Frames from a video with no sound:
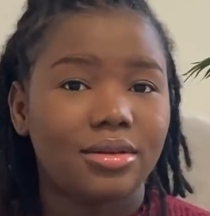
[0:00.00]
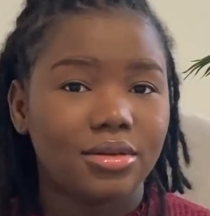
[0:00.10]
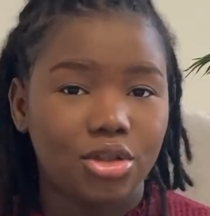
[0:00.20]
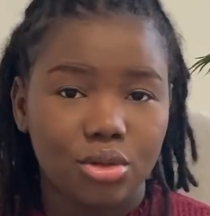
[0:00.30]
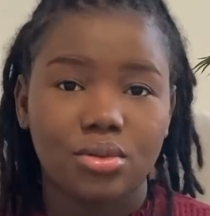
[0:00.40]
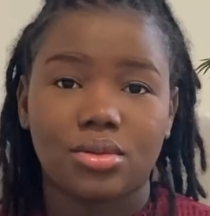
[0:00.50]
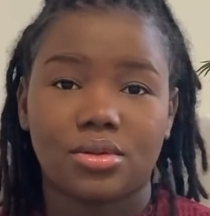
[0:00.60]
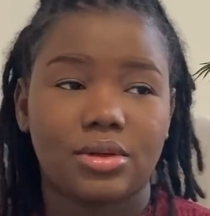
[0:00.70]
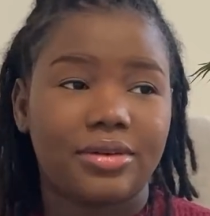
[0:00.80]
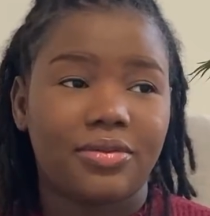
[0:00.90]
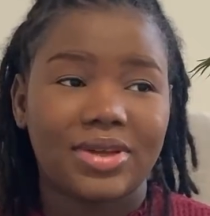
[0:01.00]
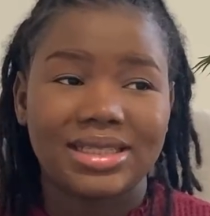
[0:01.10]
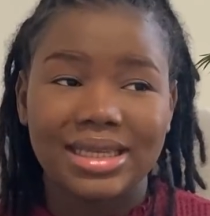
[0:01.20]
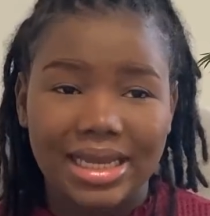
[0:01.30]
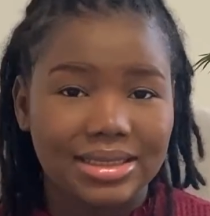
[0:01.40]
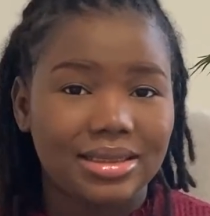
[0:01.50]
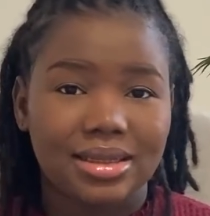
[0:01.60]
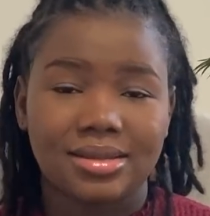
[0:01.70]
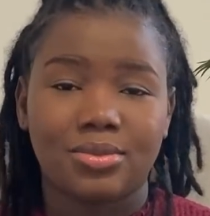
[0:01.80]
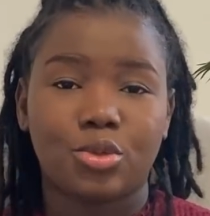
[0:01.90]
news and fantastic
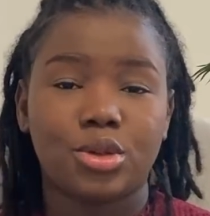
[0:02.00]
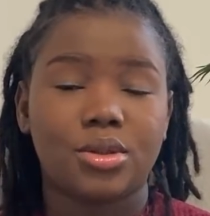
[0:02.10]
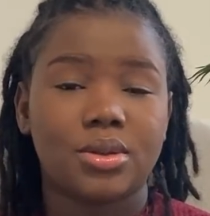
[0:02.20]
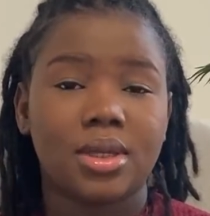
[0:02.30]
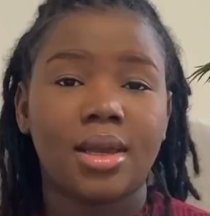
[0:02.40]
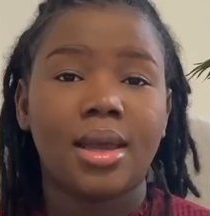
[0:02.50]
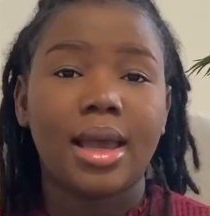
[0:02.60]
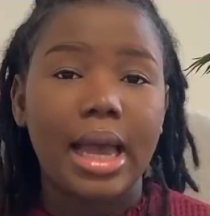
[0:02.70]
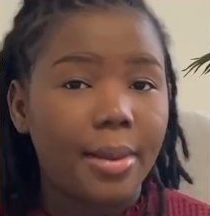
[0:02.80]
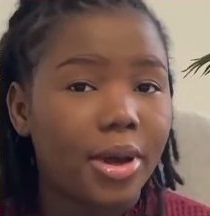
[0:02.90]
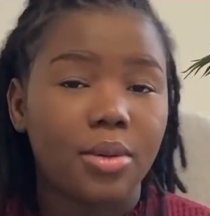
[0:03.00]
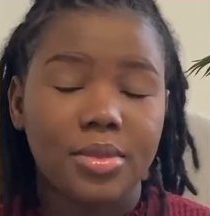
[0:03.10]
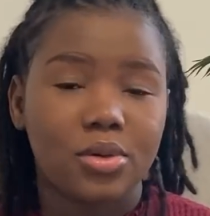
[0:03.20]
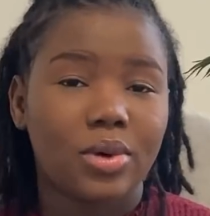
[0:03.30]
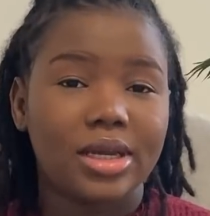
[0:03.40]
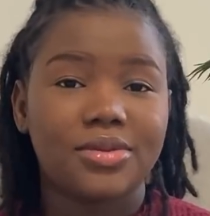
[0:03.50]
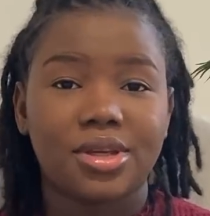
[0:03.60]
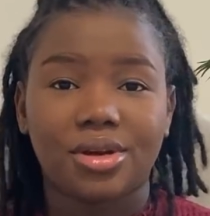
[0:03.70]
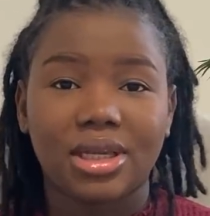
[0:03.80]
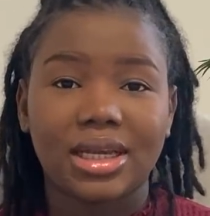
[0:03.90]
testimonials about midwives
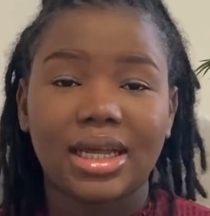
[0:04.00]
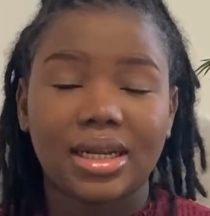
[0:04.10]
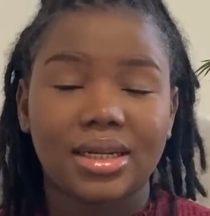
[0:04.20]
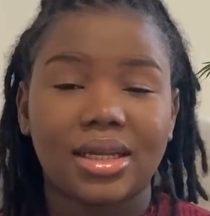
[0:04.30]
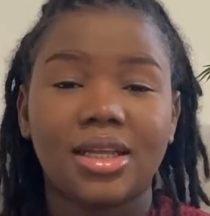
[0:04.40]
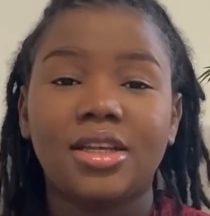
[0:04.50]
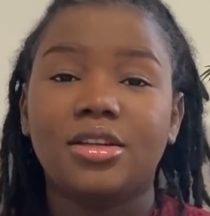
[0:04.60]
here in Canada.